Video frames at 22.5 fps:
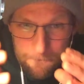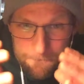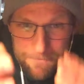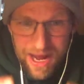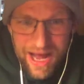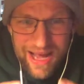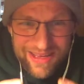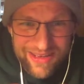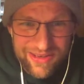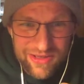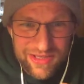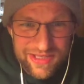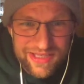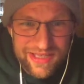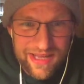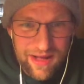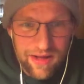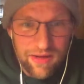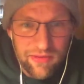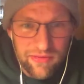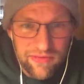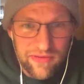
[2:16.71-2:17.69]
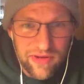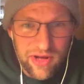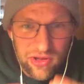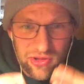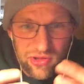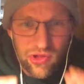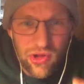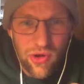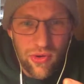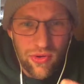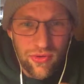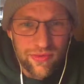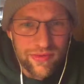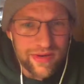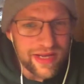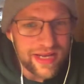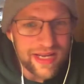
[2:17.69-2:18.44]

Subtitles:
by yourself alone,